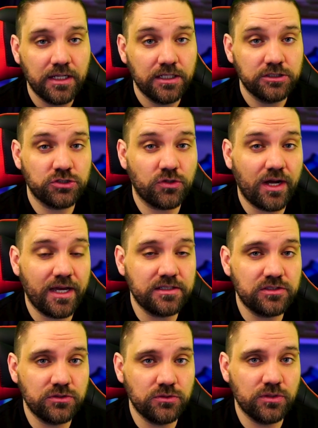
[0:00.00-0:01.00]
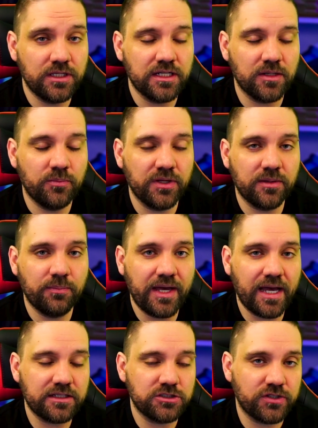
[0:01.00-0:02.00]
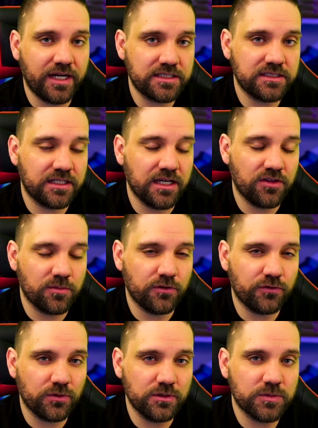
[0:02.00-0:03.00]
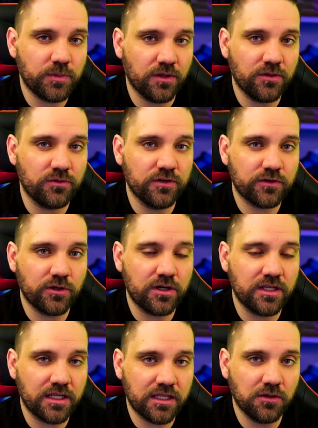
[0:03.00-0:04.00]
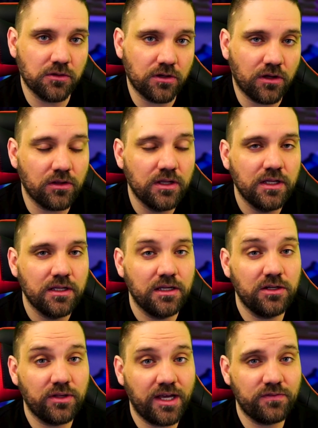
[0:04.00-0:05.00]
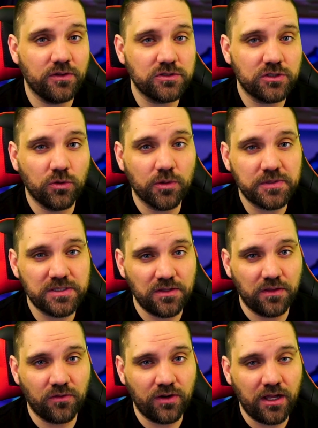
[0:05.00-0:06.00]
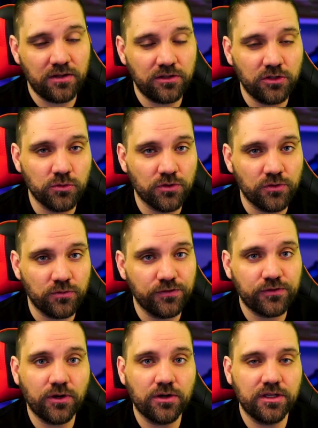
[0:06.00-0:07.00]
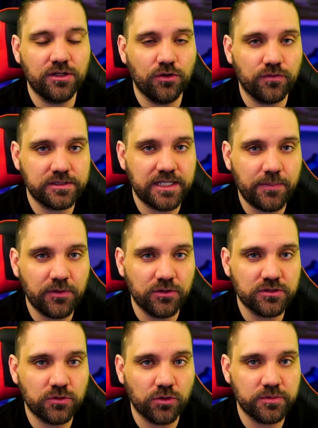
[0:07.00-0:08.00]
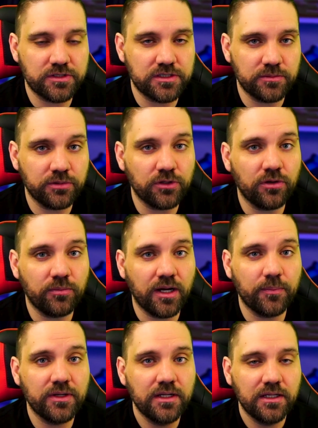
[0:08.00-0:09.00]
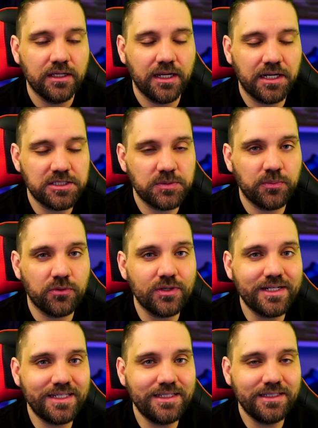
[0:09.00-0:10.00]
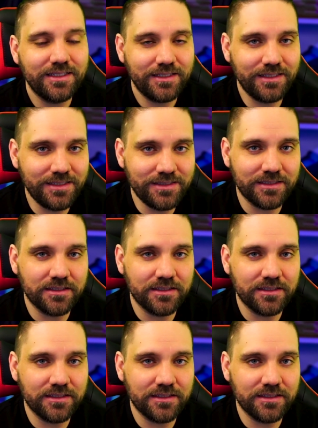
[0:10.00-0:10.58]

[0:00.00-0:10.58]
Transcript: Try to get a big pack of trash together before you spawn the Rift Guardian, kill it all, and you'll have those corpses on the ground. Lure the Rift Guardian over top of those corpses and blow them up, and it's pretty easy.